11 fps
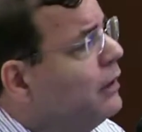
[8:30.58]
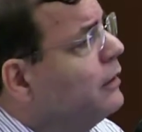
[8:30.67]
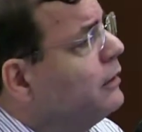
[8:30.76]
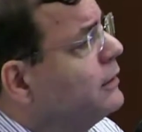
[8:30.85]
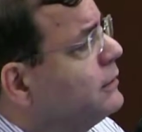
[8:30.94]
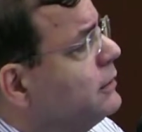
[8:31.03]

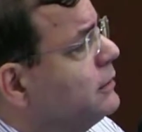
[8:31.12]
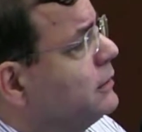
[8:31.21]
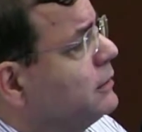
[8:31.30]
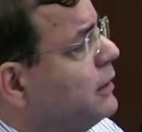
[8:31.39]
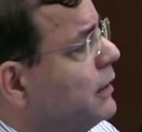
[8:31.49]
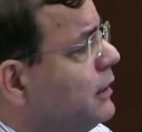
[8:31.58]
This is a
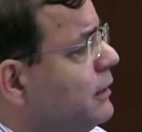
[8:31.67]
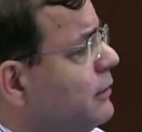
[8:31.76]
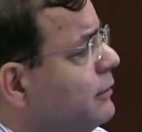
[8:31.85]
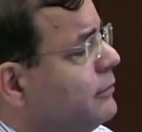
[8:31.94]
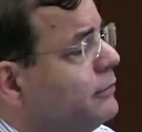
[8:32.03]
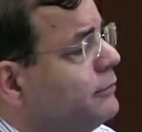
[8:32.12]
study
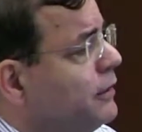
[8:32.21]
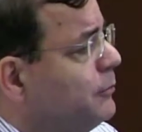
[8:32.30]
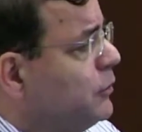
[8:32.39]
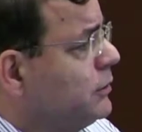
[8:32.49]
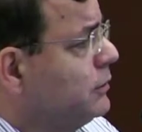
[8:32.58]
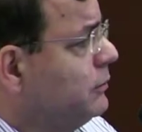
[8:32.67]
from
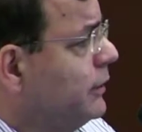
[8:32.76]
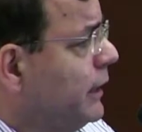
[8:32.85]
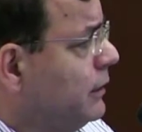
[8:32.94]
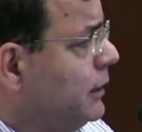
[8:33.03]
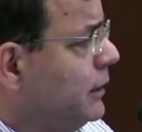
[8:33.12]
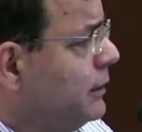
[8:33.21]

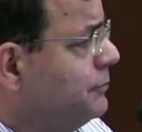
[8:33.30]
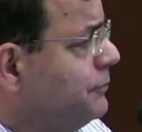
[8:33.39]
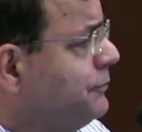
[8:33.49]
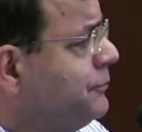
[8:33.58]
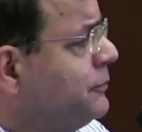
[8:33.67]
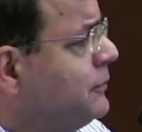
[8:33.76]
Australia,
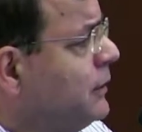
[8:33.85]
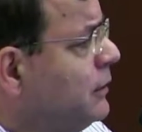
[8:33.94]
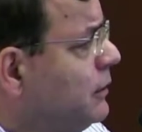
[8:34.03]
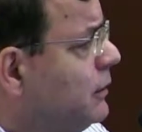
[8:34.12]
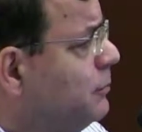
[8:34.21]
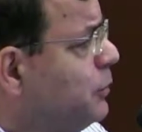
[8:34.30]

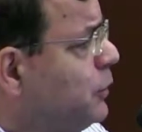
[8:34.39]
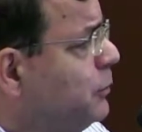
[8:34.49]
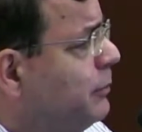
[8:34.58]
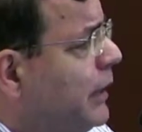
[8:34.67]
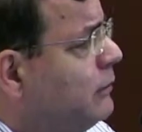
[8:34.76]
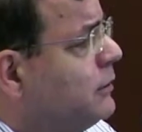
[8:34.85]
the Blue
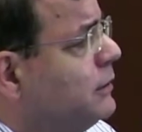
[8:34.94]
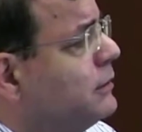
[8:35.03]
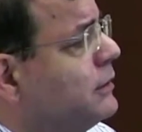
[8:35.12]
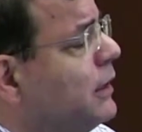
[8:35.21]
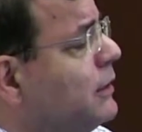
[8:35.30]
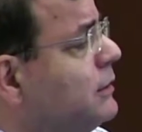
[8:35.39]

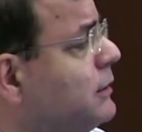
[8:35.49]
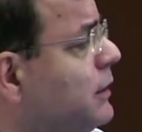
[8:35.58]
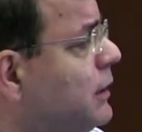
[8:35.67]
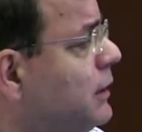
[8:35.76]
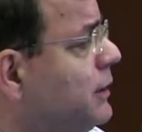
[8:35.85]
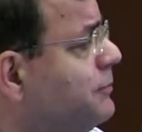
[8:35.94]
Mountains Eye
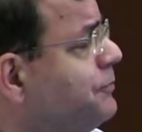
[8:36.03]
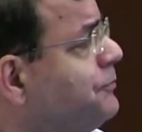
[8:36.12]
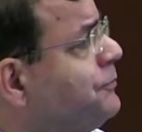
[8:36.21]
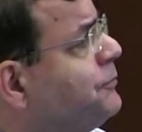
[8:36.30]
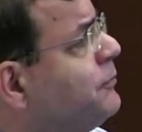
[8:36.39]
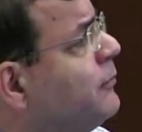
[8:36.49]
study,
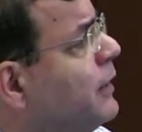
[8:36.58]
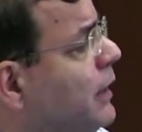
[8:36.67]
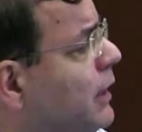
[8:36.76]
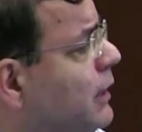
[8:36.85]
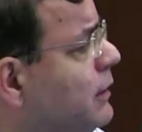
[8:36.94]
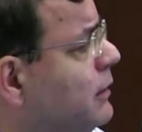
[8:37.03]

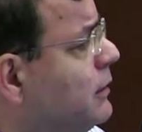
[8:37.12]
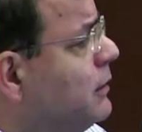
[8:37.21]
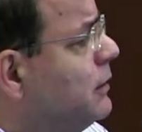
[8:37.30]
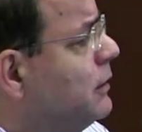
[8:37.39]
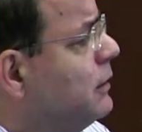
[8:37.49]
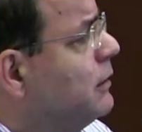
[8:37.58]
and
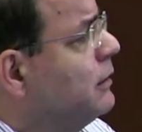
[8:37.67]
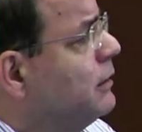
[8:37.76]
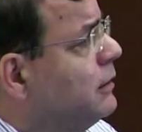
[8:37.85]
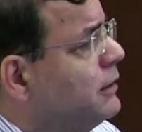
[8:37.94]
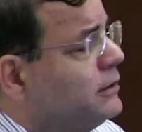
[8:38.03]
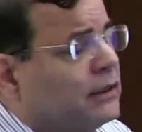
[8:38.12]

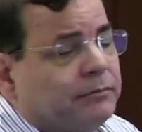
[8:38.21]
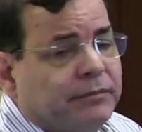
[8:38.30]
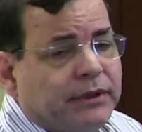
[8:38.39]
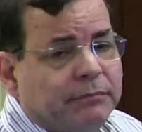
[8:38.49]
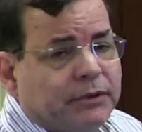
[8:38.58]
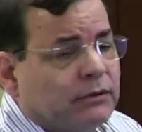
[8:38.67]
these are
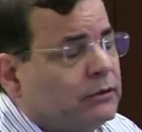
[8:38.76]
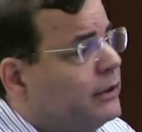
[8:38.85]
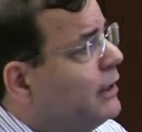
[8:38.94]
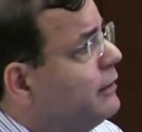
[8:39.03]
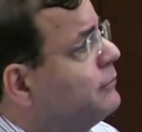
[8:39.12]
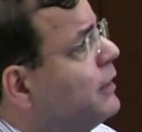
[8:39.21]
people who
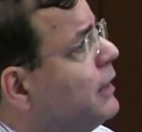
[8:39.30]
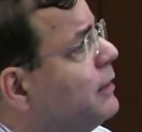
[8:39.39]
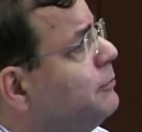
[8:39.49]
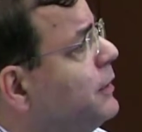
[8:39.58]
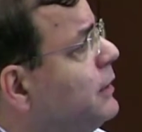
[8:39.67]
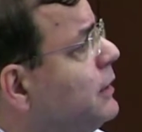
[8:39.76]
have
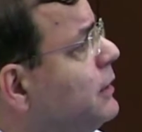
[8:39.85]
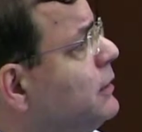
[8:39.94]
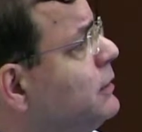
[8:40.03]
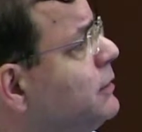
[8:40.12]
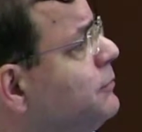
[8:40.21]
diabetes.